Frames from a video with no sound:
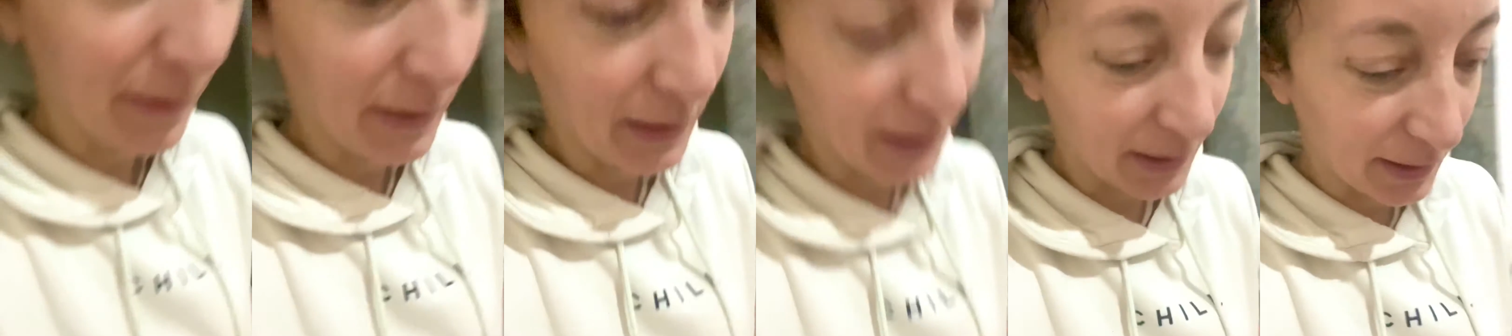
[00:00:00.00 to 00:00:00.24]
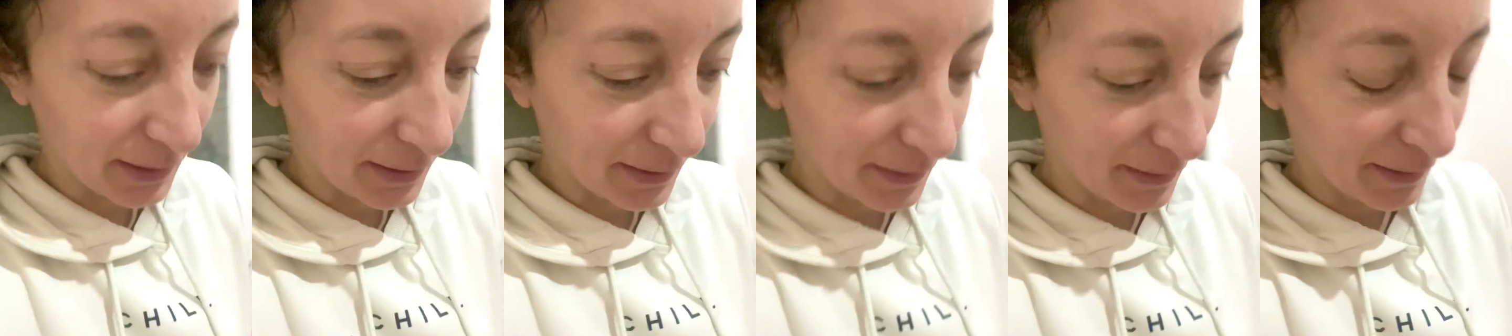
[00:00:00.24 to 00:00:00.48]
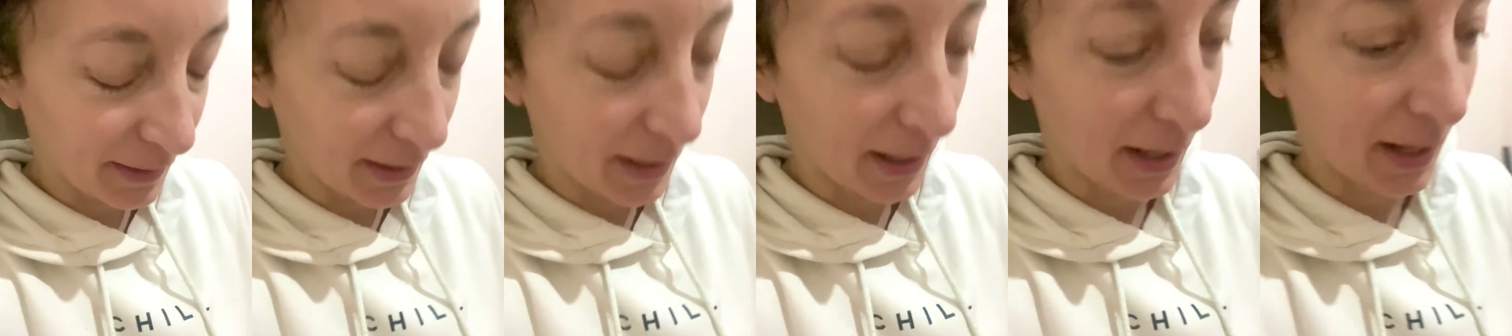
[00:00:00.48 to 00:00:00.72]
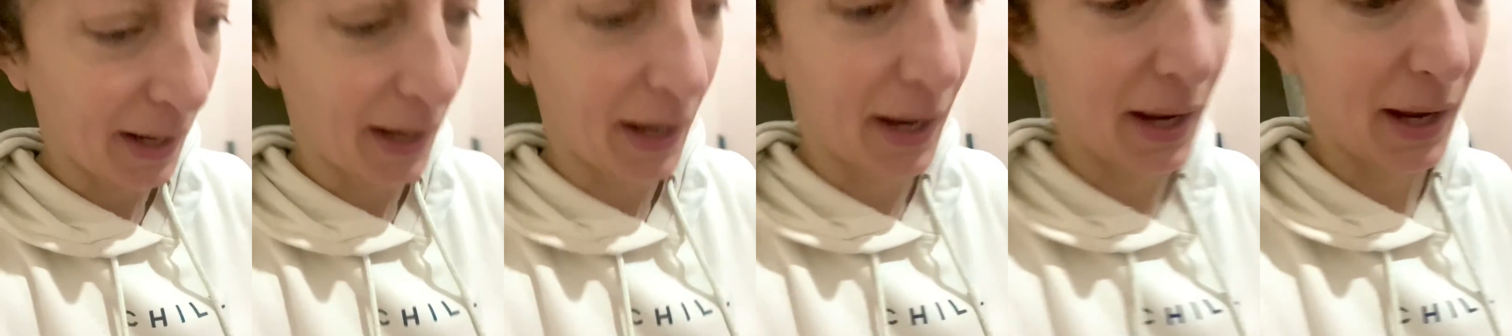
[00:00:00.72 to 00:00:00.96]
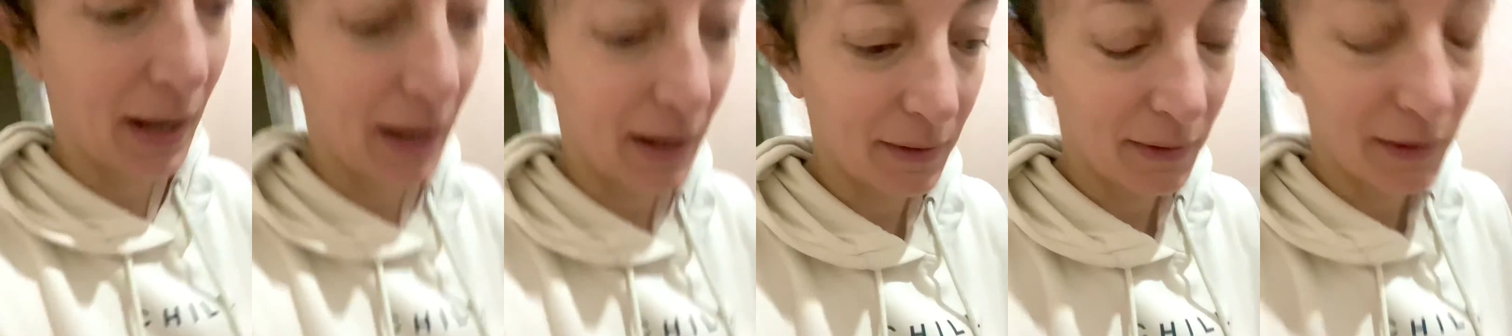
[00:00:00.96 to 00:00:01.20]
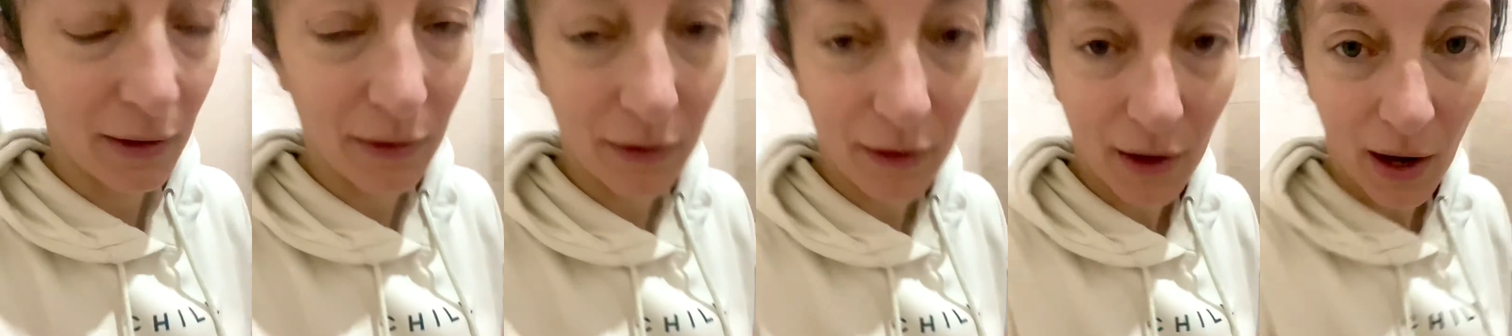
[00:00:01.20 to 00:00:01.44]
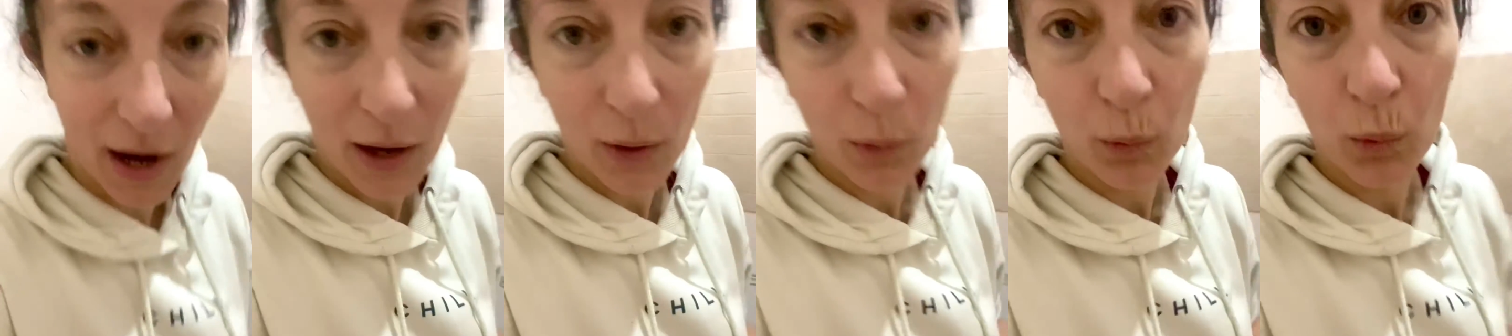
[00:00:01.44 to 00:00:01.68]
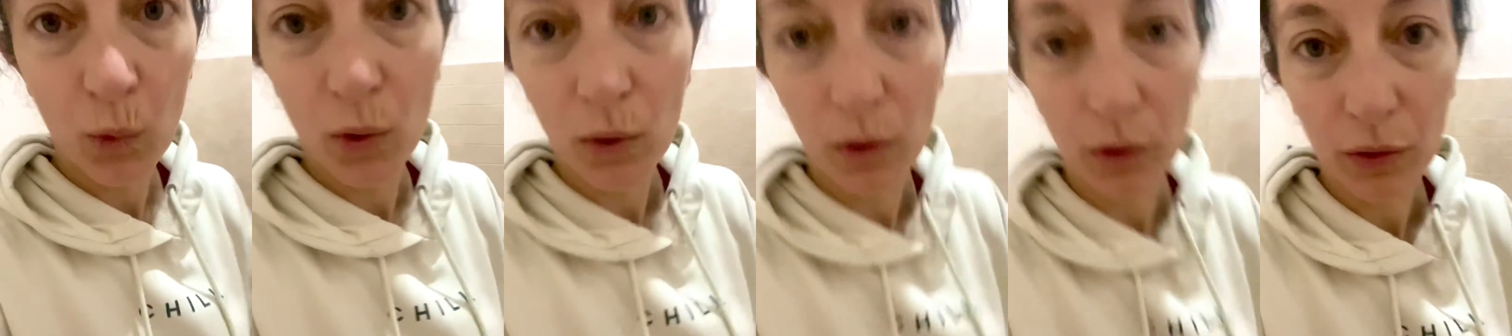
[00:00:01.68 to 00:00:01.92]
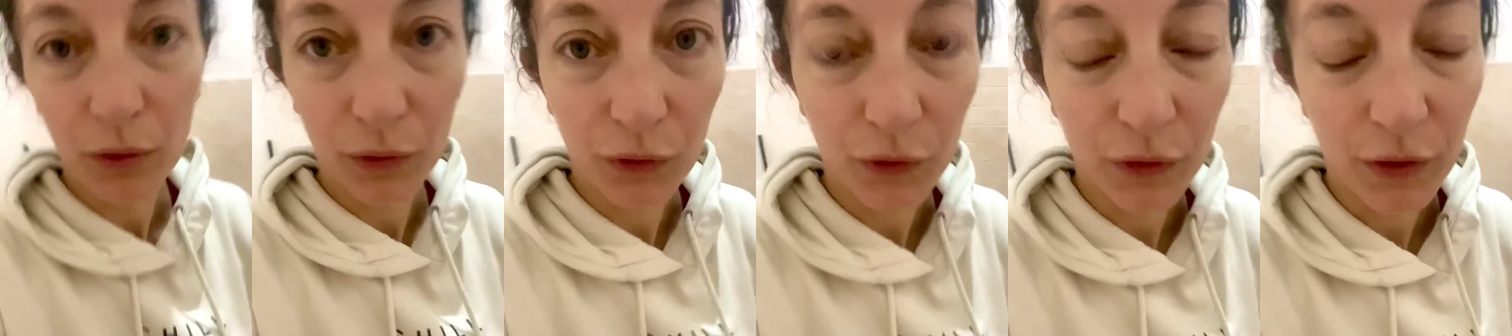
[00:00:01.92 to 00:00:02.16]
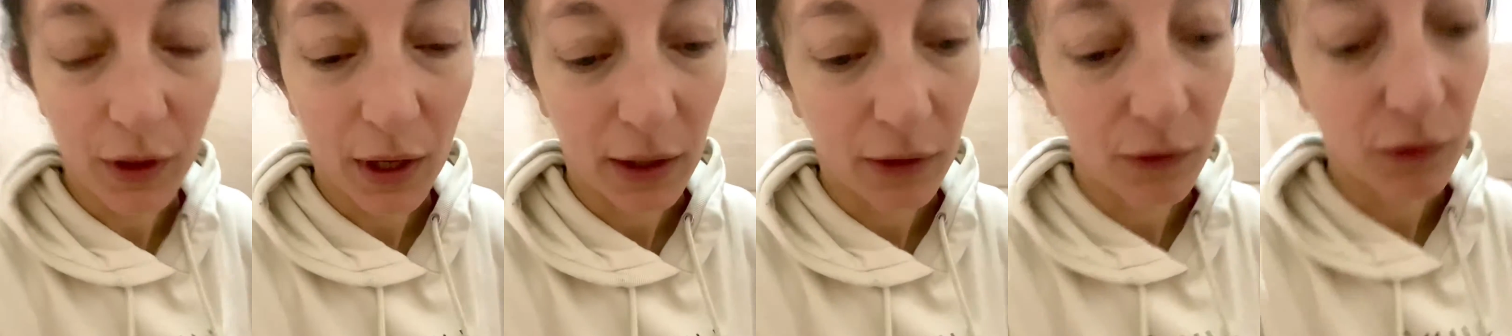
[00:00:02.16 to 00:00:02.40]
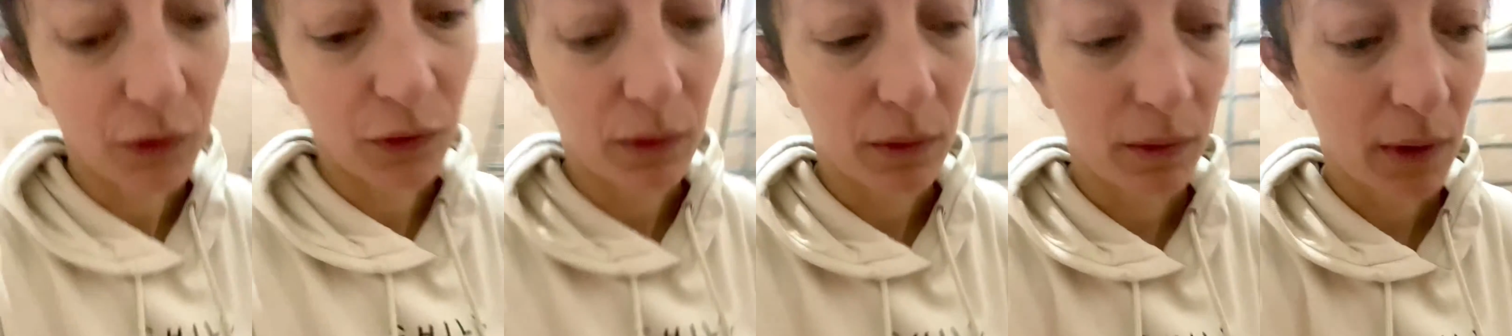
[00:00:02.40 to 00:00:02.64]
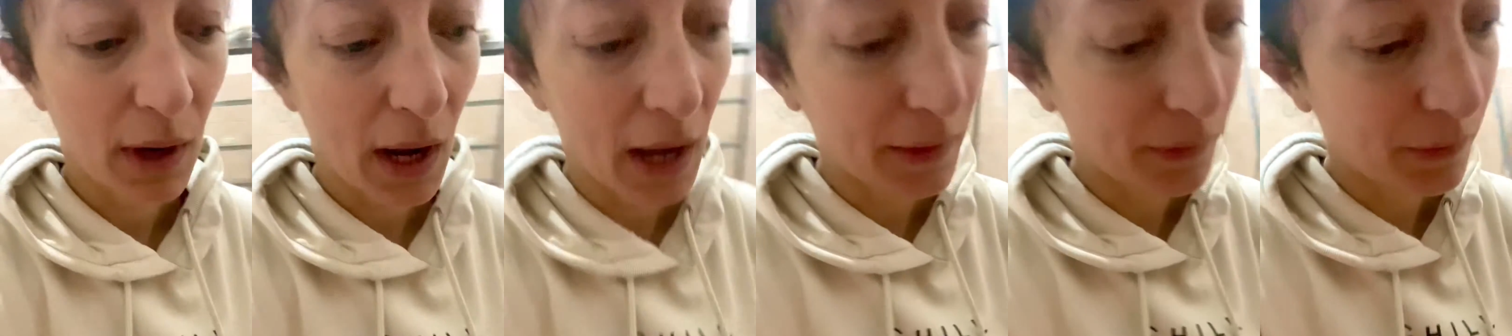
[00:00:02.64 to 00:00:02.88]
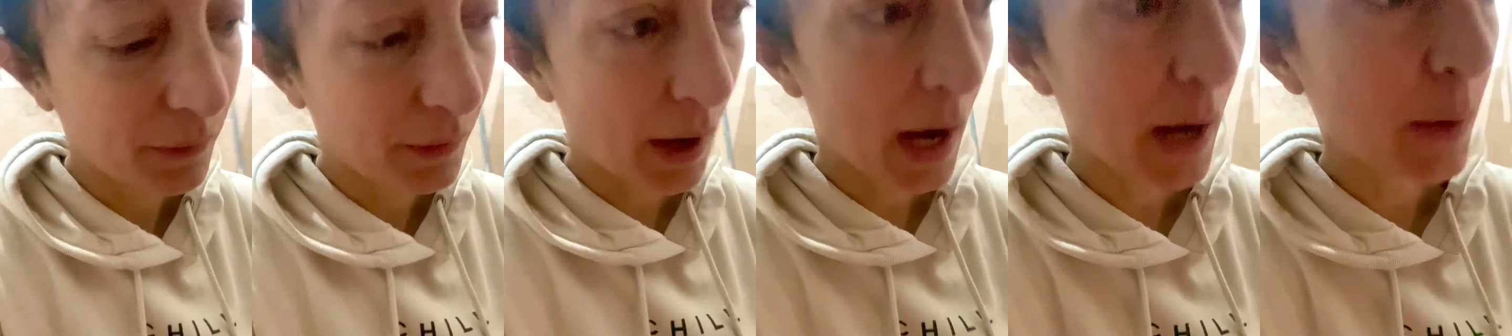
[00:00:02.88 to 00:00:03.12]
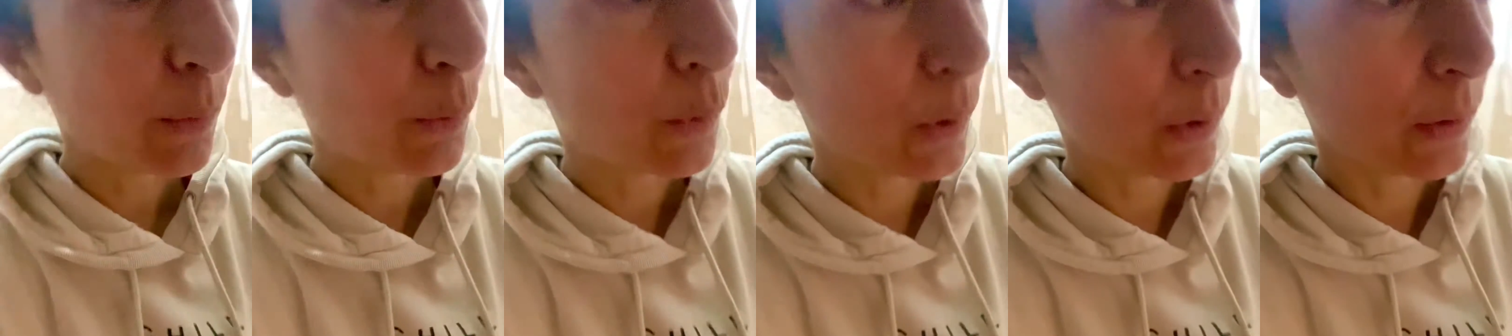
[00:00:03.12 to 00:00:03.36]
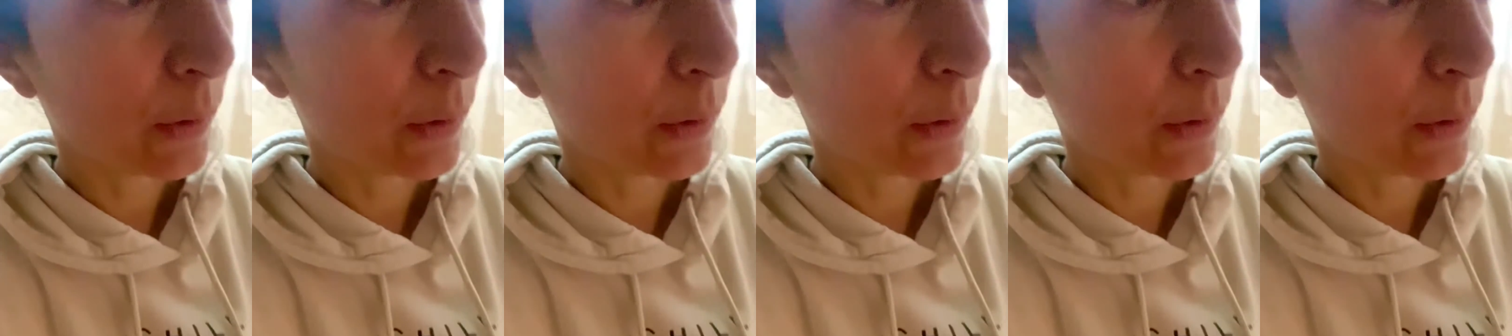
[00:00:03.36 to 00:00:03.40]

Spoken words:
in the drywall construction, and drywall